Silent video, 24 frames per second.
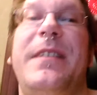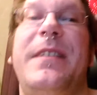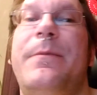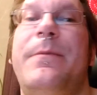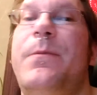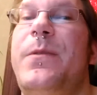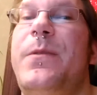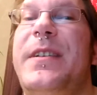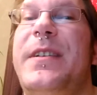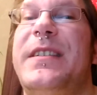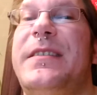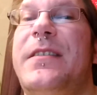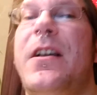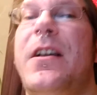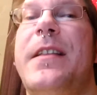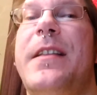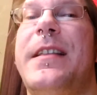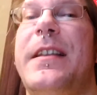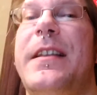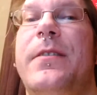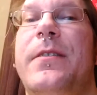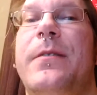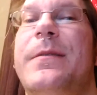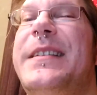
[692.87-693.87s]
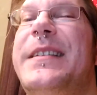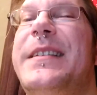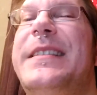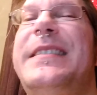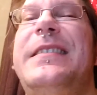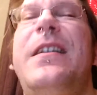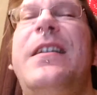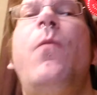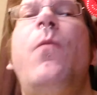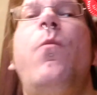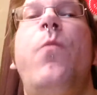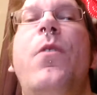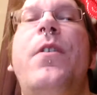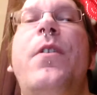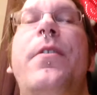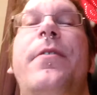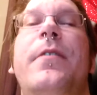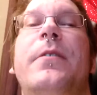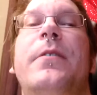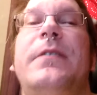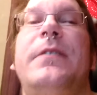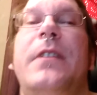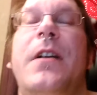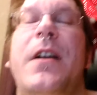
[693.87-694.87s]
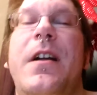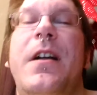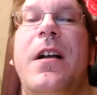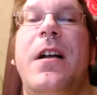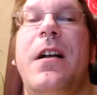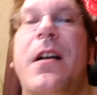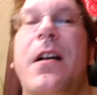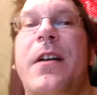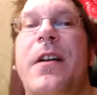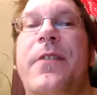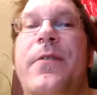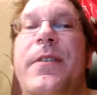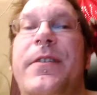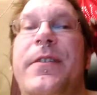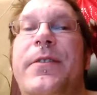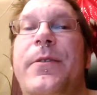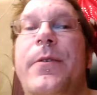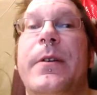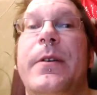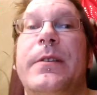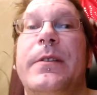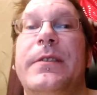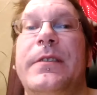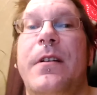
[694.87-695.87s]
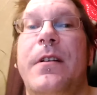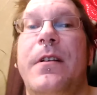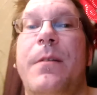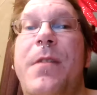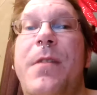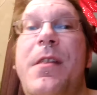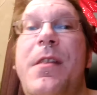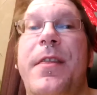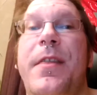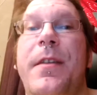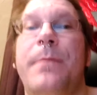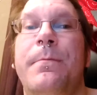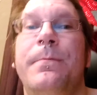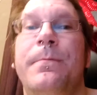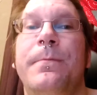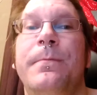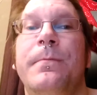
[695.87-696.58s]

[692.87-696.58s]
And we just thought that, it's not worth those 100 euros a month